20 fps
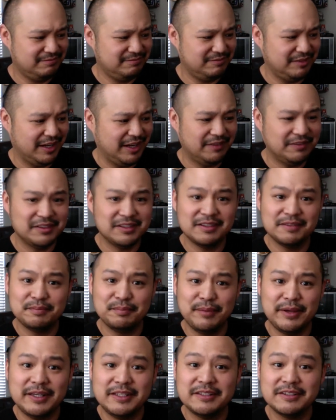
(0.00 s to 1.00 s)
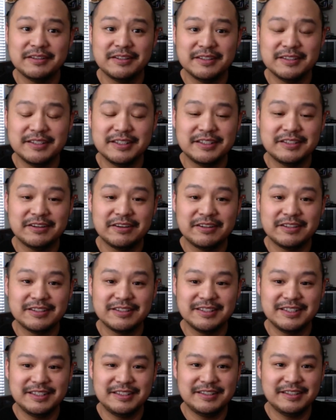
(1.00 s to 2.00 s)
I have to make sure this thing
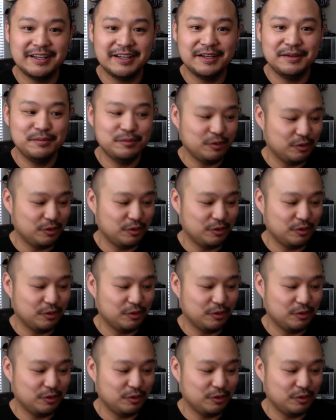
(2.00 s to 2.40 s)
charges each time,